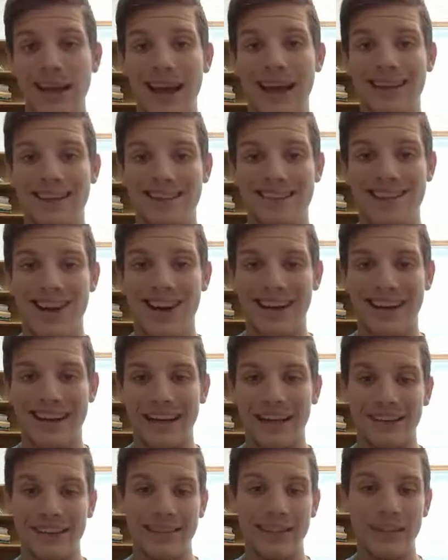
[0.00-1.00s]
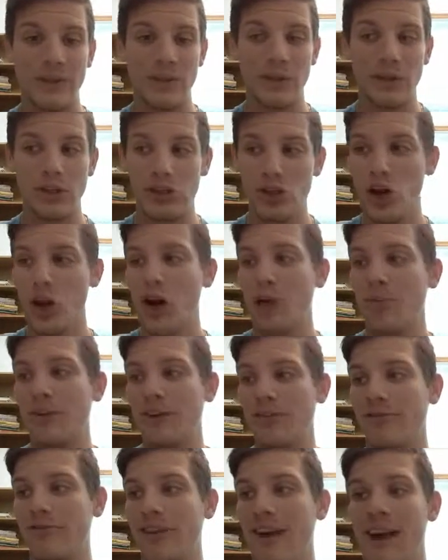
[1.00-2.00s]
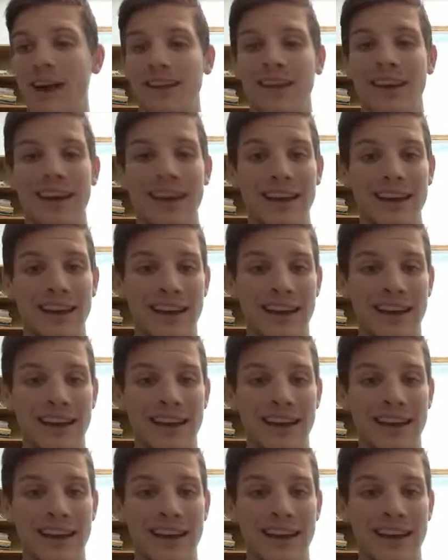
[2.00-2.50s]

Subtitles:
It does not guarantee you a job. In fact,